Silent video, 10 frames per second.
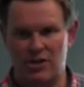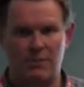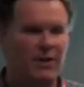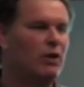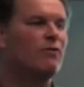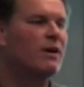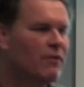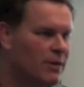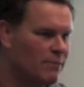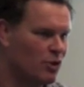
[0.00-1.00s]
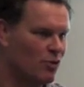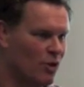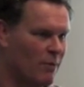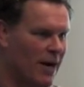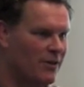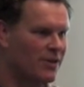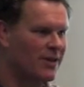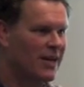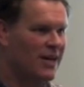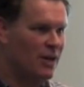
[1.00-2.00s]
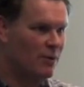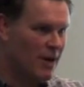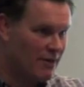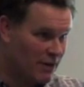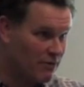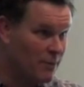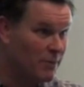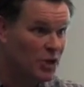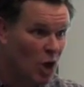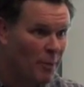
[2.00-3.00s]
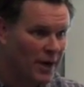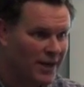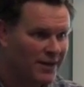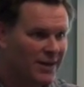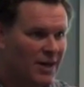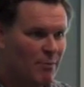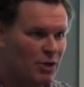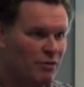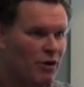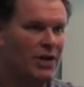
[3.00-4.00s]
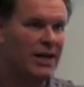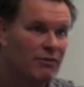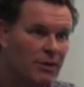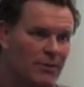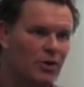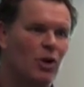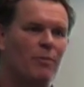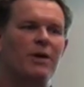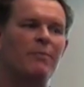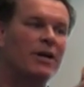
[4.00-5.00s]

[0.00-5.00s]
not something you've given them to talk about. You may have given them the topic, but you've only given them the topic